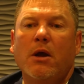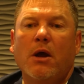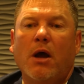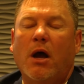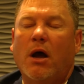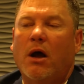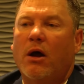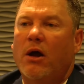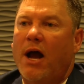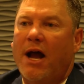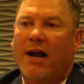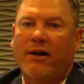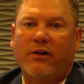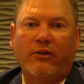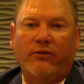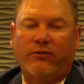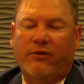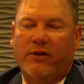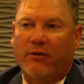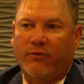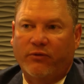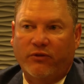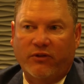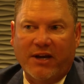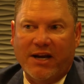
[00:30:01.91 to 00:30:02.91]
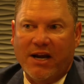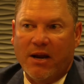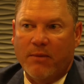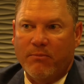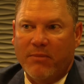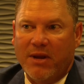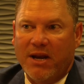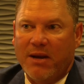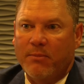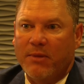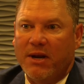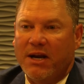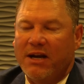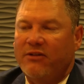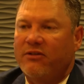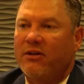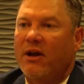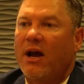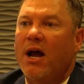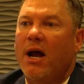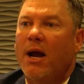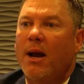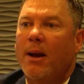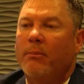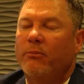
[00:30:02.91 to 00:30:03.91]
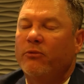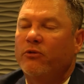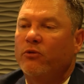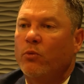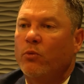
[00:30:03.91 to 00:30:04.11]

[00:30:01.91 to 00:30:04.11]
I just have seen it many times